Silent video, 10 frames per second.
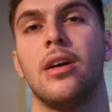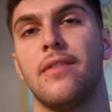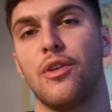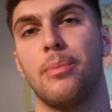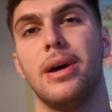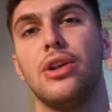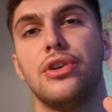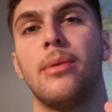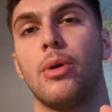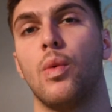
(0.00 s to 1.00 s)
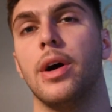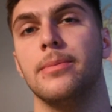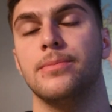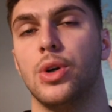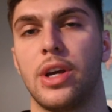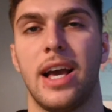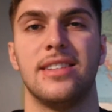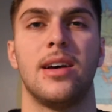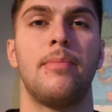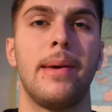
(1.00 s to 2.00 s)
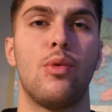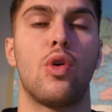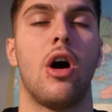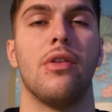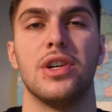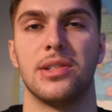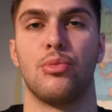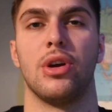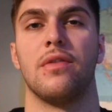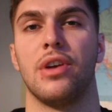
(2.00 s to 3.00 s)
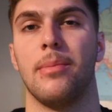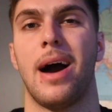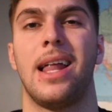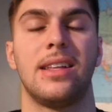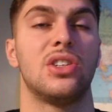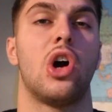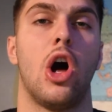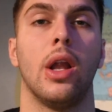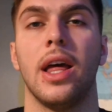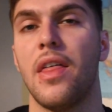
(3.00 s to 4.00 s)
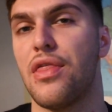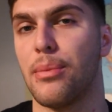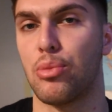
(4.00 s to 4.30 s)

For pillar number one, okay, some people call this the pre-frame. I like to call it the